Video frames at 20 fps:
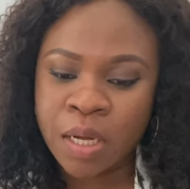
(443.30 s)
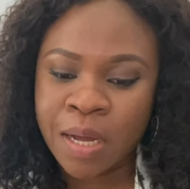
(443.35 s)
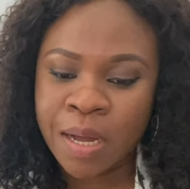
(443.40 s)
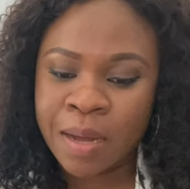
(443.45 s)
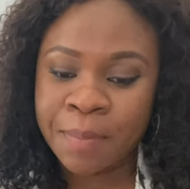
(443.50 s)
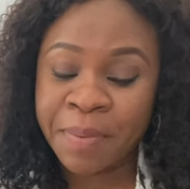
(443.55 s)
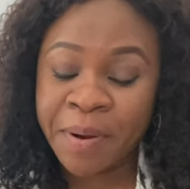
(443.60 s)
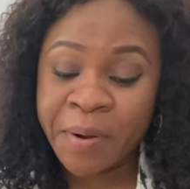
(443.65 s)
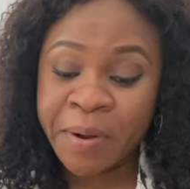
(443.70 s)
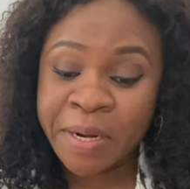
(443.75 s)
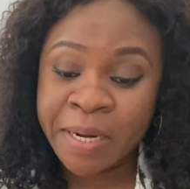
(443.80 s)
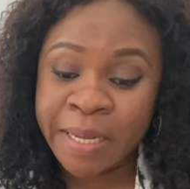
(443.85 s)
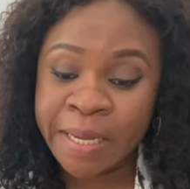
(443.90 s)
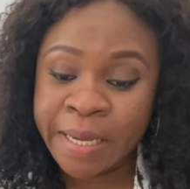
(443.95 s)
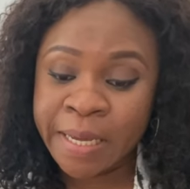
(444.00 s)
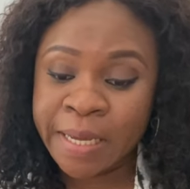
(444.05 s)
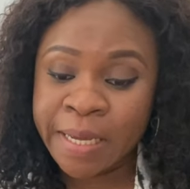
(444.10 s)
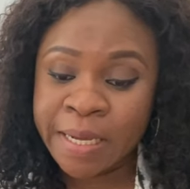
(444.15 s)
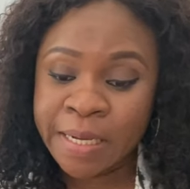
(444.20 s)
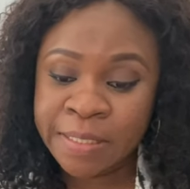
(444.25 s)

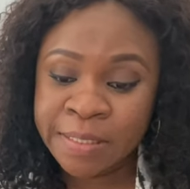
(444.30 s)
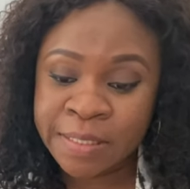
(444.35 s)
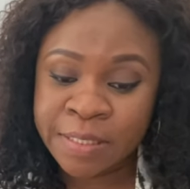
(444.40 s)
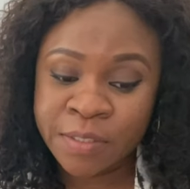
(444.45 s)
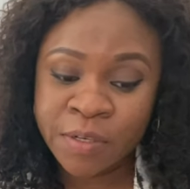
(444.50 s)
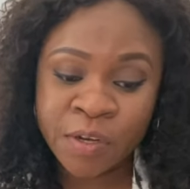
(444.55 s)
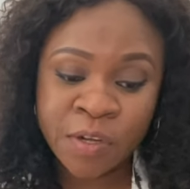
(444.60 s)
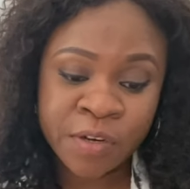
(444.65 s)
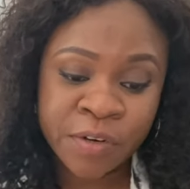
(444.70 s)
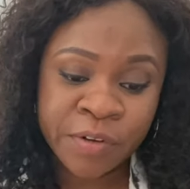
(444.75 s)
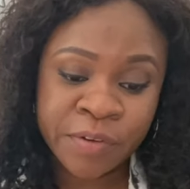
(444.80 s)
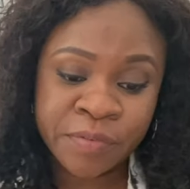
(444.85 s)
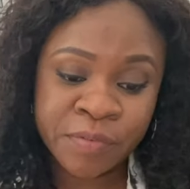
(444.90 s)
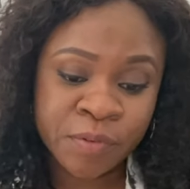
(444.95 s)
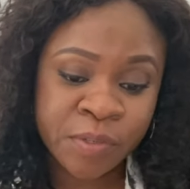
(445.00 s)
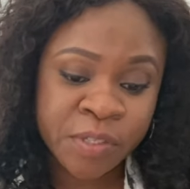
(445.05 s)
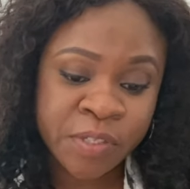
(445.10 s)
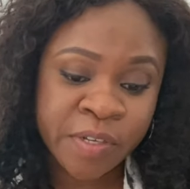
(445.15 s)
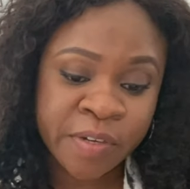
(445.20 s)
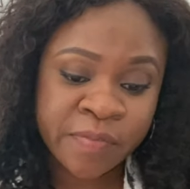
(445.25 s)
apparently, it's an honor
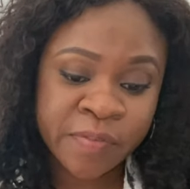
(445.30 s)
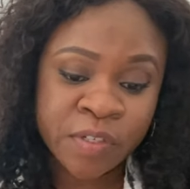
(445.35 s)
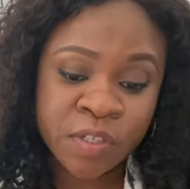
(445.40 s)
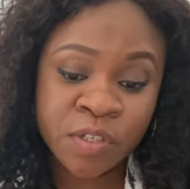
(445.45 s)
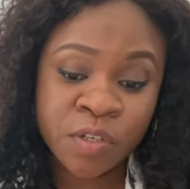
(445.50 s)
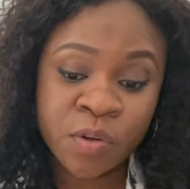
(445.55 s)
for a servant